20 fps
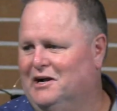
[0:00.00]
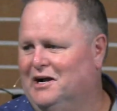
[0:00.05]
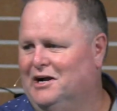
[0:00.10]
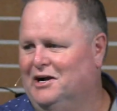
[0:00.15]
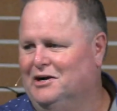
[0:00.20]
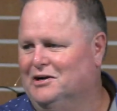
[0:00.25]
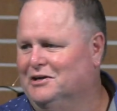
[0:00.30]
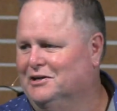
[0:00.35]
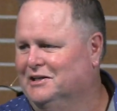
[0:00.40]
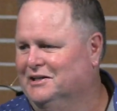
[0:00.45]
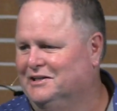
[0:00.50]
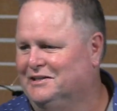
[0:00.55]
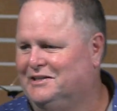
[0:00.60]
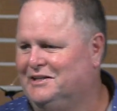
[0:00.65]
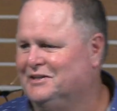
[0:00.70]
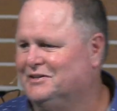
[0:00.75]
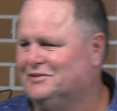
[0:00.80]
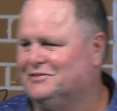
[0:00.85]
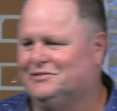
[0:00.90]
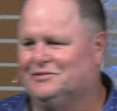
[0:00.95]
I hug and
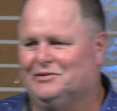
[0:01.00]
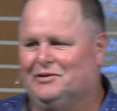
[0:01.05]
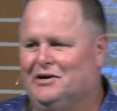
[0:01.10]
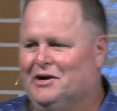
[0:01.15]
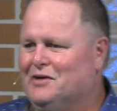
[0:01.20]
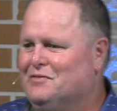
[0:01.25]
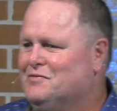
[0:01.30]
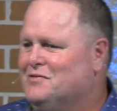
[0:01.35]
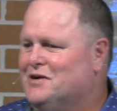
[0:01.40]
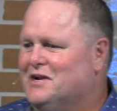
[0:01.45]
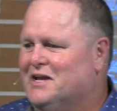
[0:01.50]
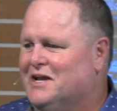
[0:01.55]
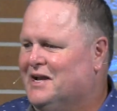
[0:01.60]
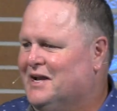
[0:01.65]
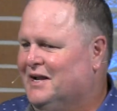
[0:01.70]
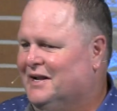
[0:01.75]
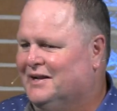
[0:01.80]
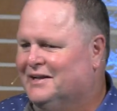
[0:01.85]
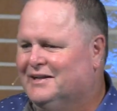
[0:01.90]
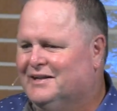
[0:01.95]
kiss her every day.